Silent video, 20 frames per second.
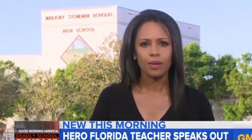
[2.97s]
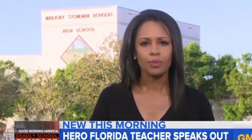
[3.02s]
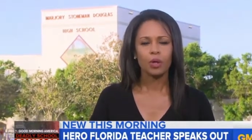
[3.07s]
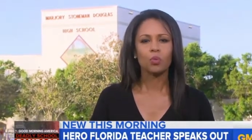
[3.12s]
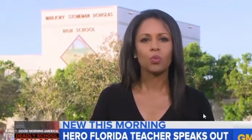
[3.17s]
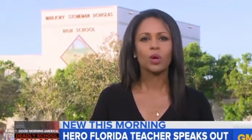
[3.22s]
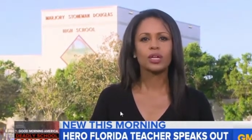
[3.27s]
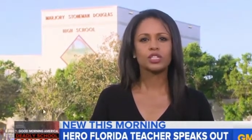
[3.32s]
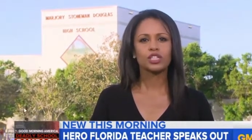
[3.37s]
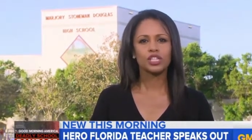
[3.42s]

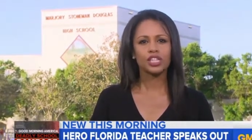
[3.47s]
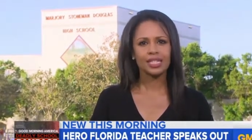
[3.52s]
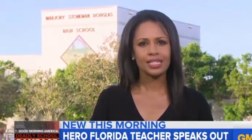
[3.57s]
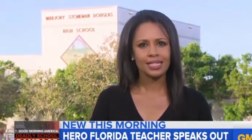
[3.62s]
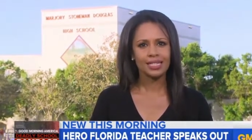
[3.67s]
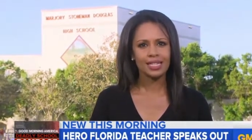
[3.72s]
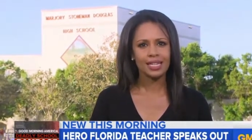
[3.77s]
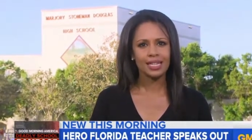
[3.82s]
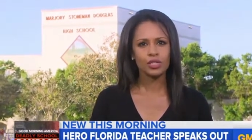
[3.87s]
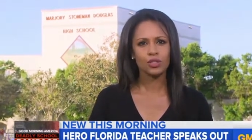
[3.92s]
But what
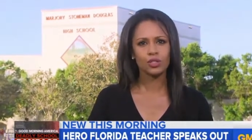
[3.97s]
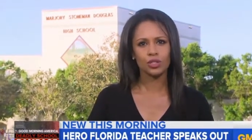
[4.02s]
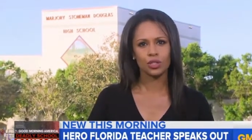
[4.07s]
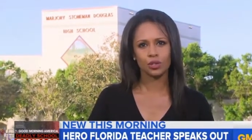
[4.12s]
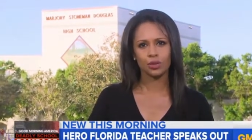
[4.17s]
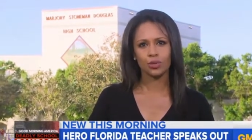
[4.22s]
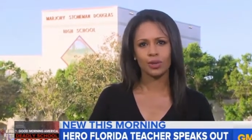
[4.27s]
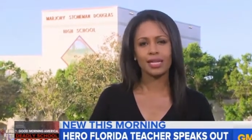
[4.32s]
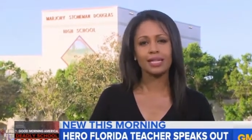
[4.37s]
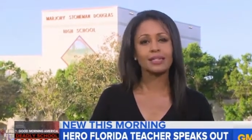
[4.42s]
she did
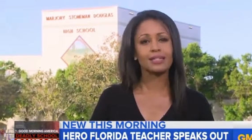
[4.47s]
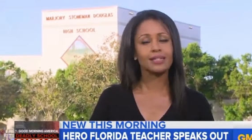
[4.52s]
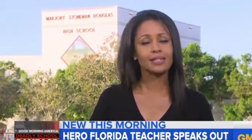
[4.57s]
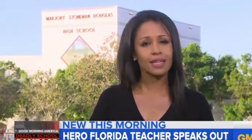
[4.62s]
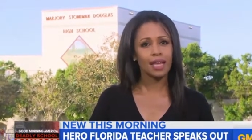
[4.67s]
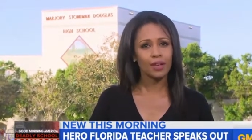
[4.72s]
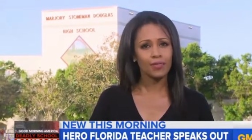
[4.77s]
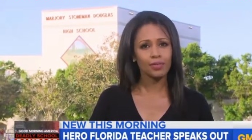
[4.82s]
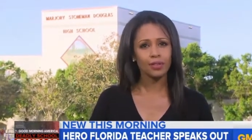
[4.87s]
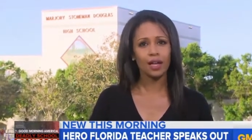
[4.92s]
do is
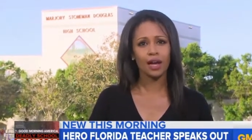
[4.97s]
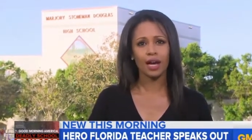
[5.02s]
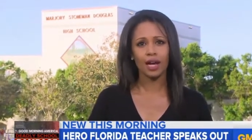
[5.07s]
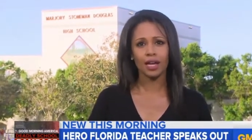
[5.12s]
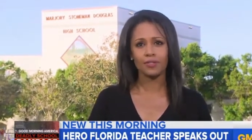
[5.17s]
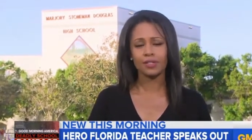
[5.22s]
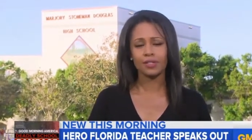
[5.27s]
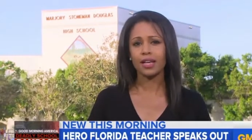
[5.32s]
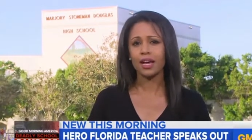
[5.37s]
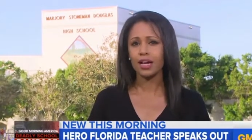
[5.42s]
save
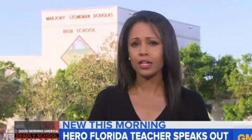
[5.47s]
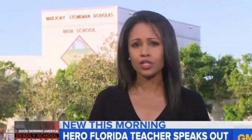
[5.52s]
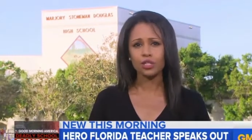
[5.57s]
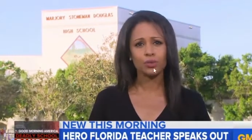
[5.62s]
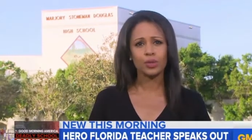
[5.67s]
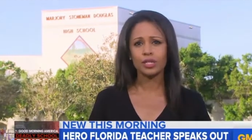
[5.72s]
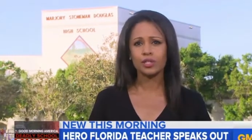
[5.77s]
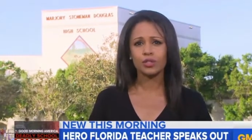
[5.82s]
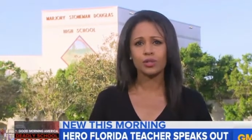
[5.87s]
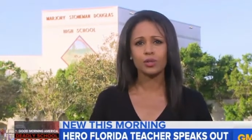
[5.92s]
lives,
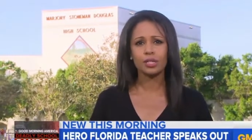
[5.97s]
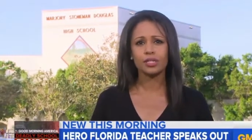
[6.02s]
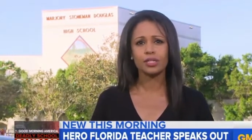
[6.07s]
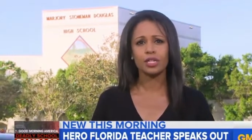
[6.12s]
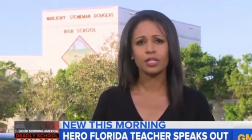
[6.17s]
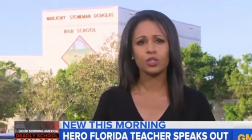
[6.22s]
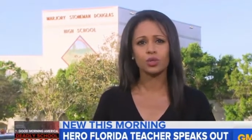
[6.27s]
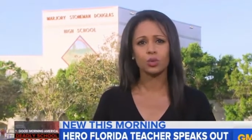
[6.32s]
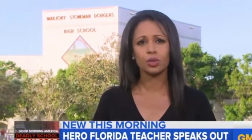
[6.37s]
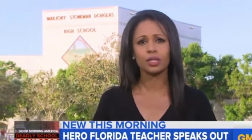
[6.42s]
ushering students
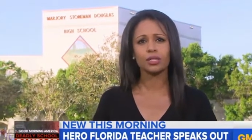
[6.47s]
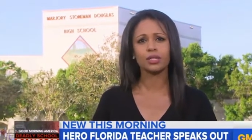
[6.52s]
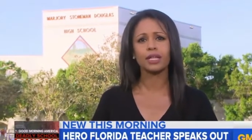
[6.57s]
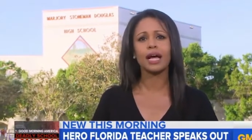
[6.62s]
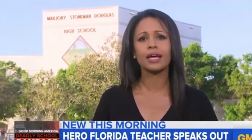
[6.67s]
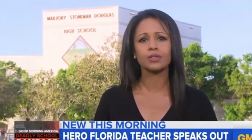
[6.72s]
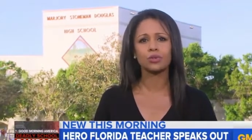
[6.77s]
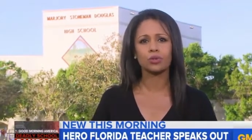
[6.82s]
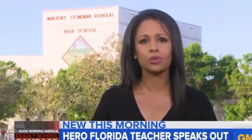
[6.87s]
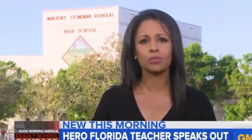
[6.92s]
into her
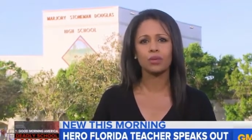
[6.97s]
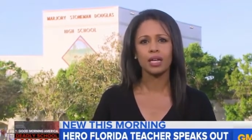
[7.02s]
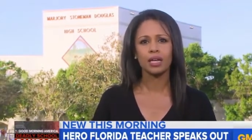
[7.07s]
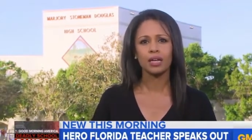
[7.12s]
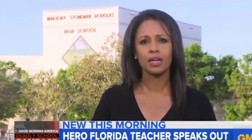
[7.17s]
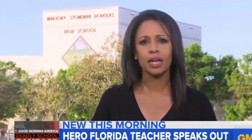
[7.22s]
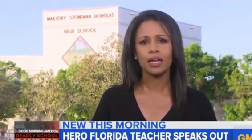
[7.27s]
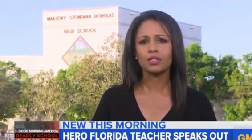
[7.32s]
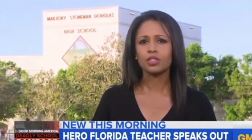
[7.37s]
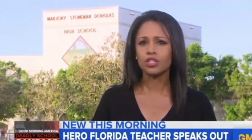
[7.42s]
classroom
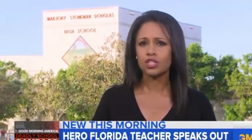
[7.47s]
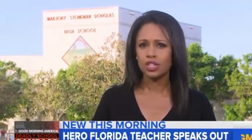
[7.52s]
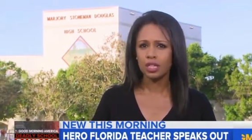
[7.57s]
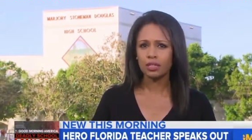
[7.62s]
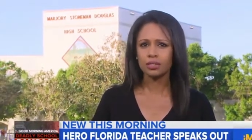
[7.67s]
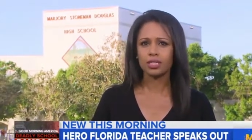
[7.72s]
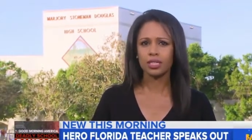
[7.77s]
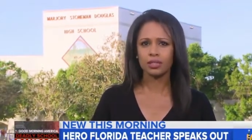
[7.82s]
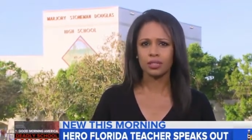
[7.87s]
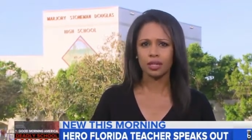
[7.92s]
and
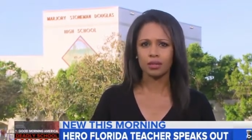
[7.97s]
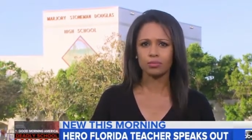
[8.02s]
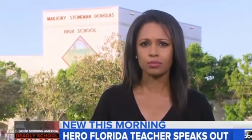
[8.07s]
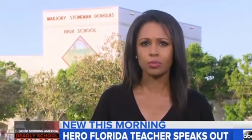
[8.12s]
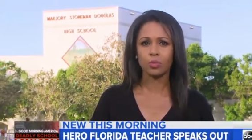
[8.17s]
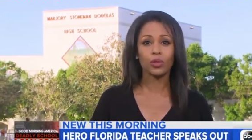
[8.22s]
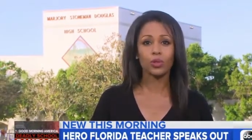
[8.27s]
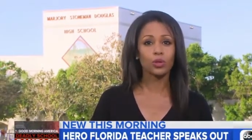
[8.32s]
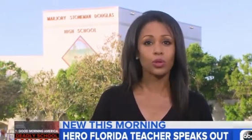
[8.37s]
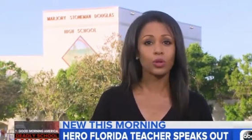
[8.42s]
shielding them
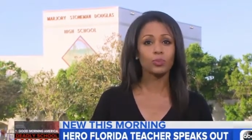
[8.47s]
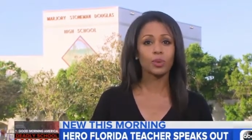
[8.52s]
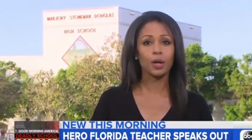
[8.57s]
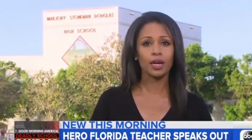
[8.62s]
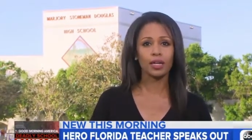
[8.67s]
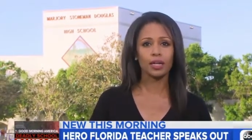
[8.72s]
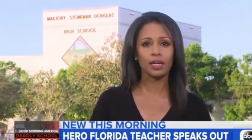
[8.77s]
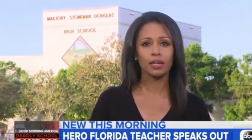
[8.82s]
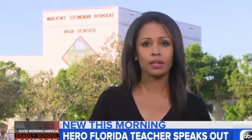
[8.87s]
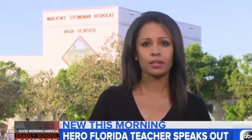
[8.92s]
with her
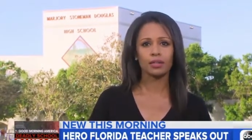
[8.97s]
body.